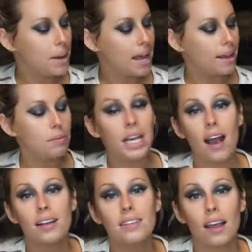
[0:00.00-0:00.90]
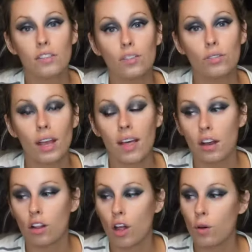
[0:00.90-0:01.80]
but because I do like
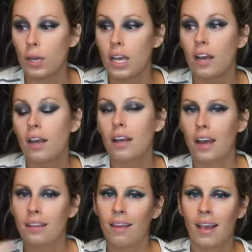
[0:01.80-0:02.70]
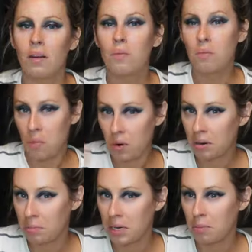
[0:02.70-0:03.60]
that glowy and like
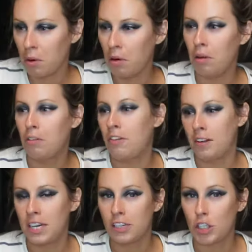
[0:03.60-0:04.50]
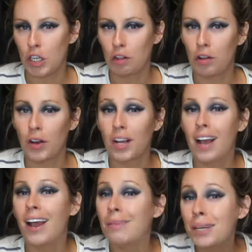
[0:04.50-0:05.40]
more minimal foundation look,
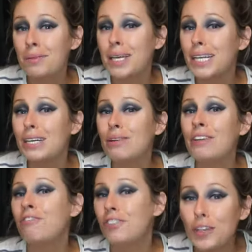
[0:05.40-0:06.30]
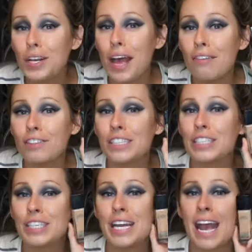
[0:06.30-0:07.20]
I'm going to be doing full coverage
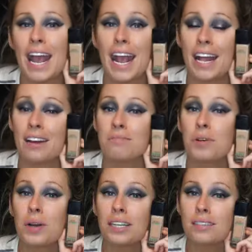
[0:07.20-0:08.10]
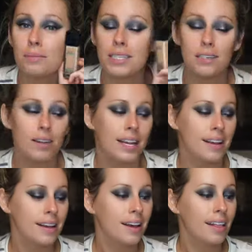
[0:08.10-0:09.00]
today, and I'm going to be
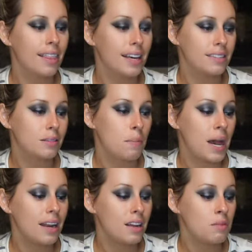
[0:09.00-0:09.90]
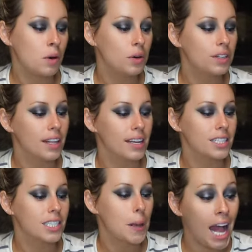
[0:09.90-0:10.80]
doing this matte and
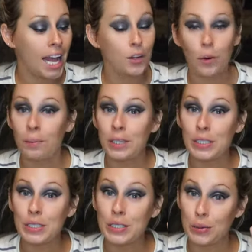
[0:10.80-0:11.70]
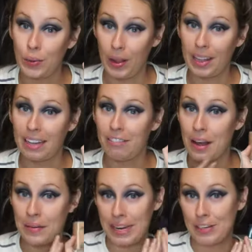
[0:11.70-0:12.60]
poreless normal to oily
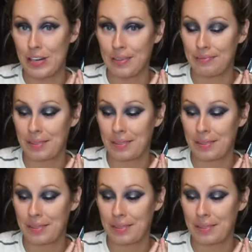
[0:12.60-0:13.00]
foundation.